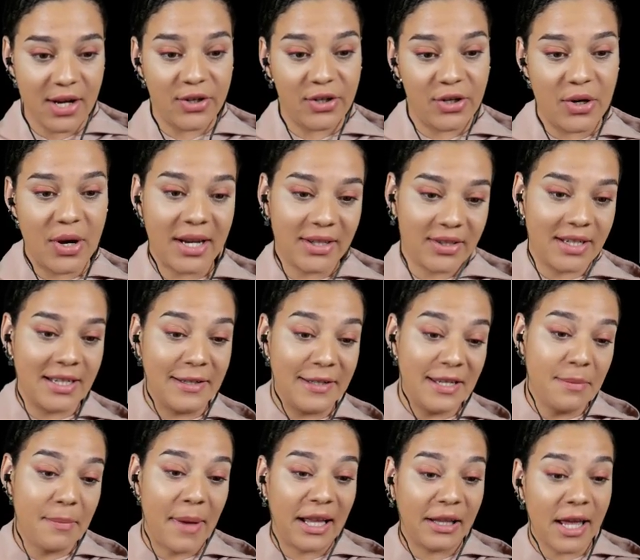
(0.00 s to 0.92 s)
so you guys can
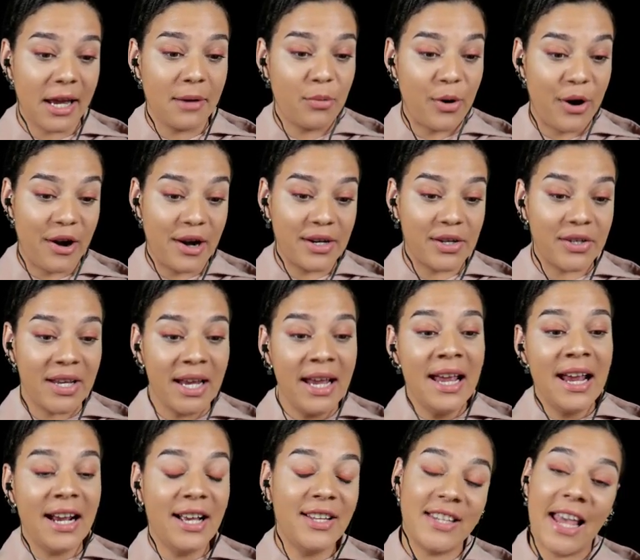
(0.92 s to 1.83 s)
see my libraries
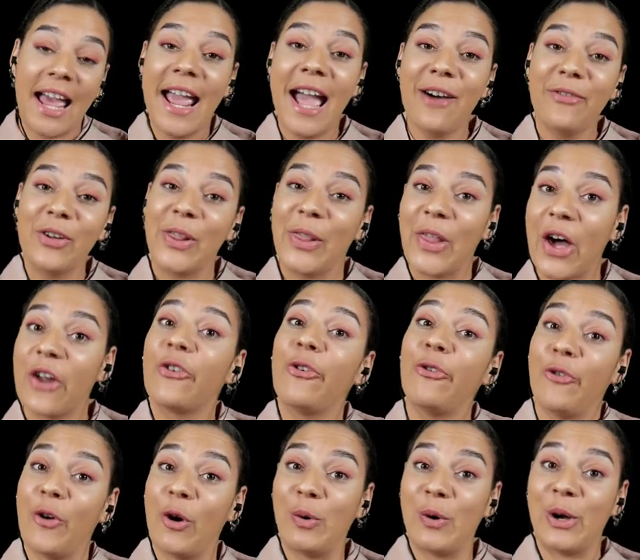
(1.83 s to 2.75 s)
because I have a lot of
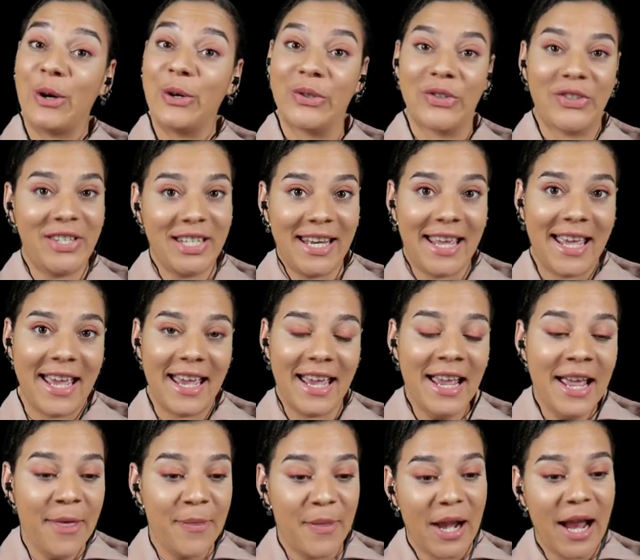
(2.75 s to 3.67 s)
photos today
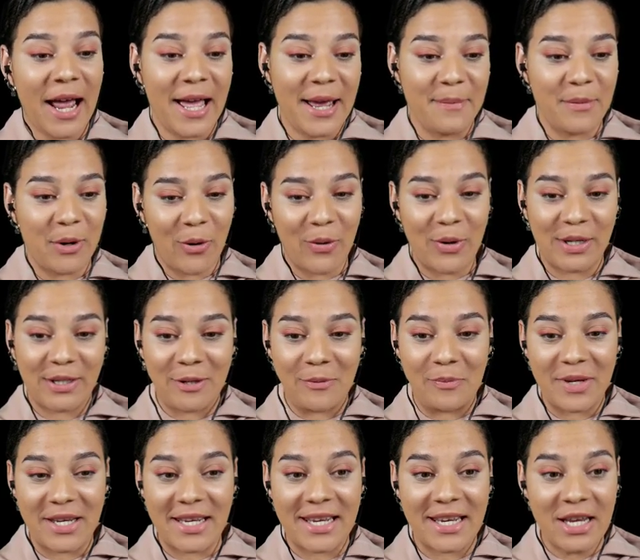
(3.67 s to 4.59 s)
that I'm going to
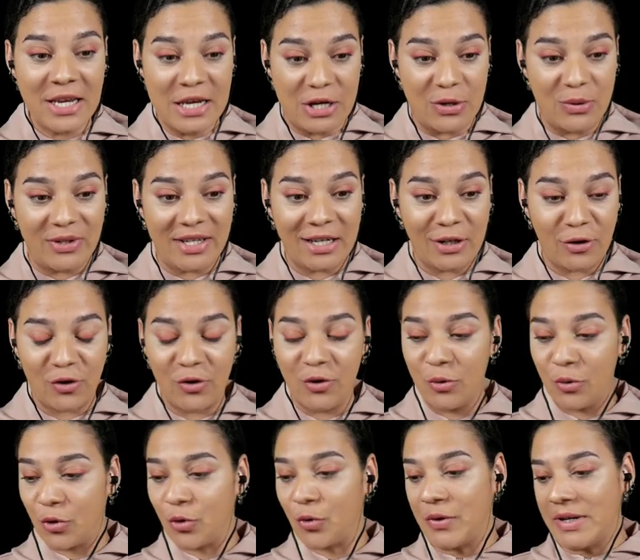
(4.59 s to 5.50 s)
be using to
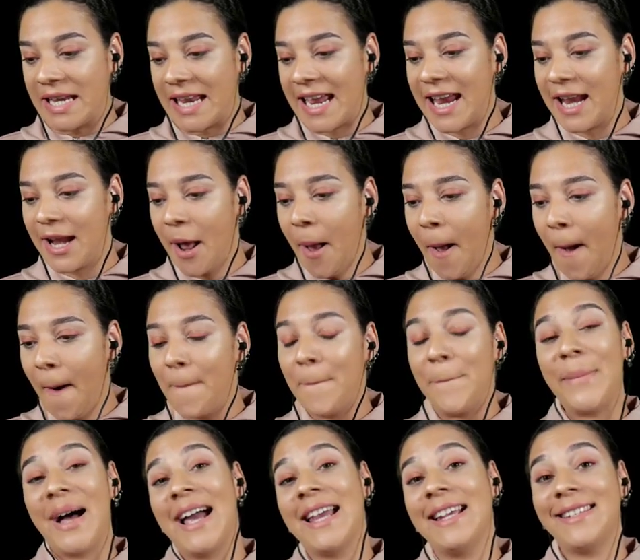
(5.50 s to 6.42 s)
create
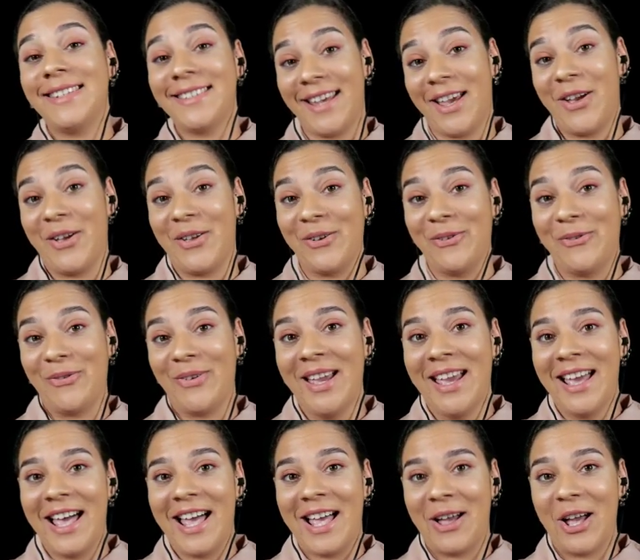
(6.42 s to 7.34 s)
myself
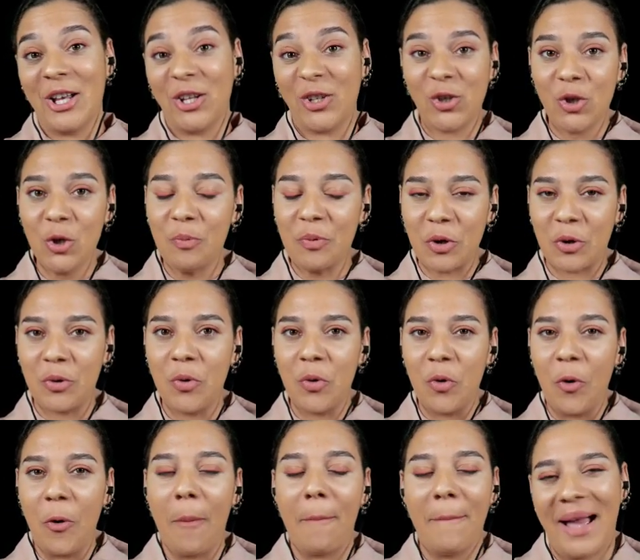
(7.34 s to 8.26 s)
uh, a super
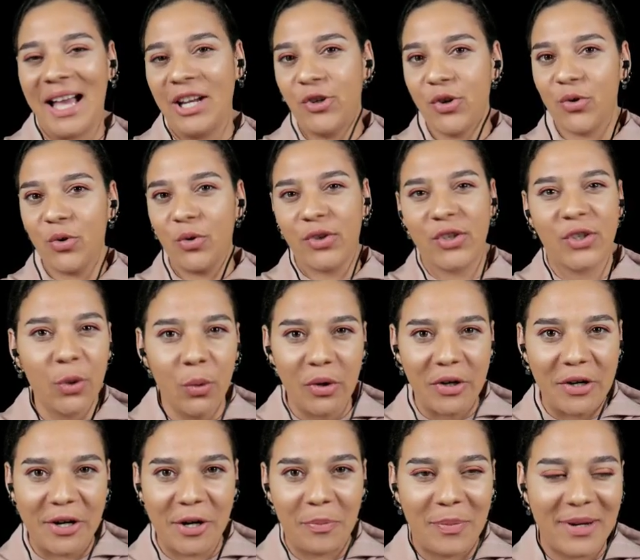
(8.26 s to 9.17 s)
cool magical
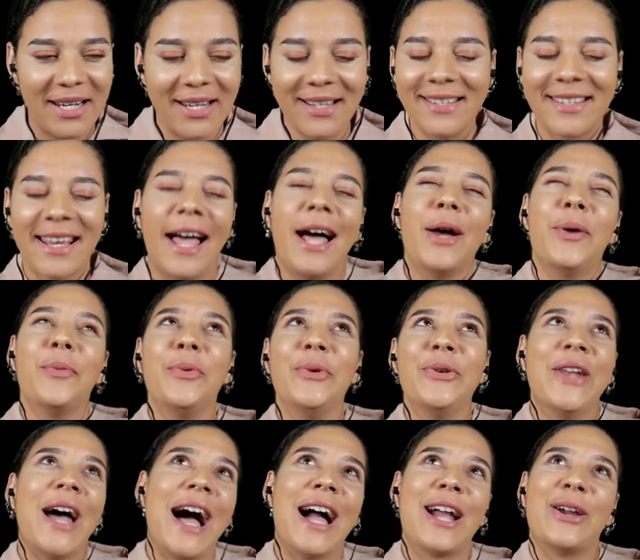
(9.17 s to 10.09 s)
sword because I will
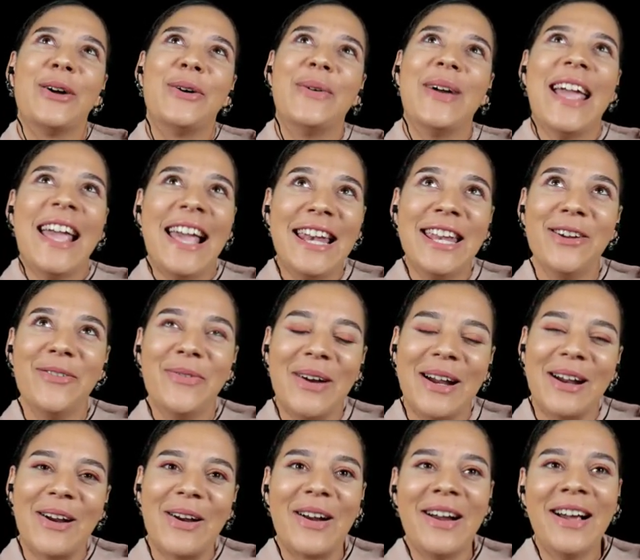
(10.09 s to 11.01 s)
not go
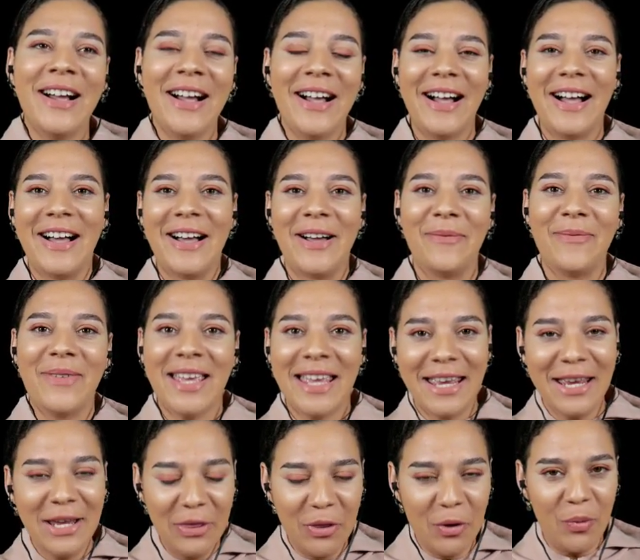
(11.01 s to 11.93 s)
anywhere um,
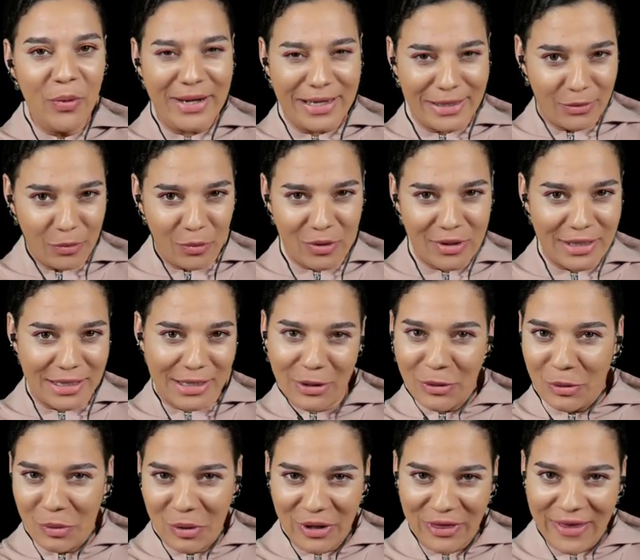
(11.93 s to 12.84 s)
in the Wicked Wood
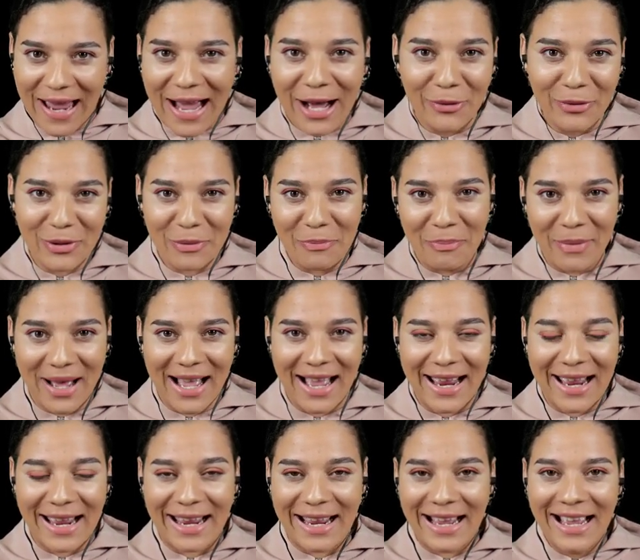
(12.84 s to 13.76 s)
without
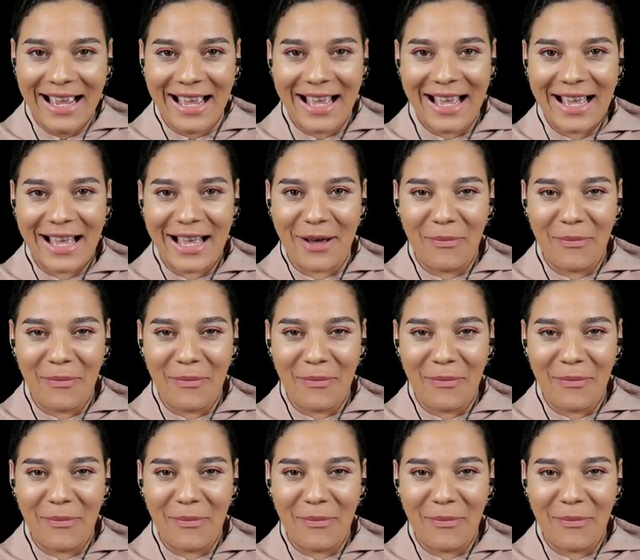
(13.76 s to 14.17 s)
my uh,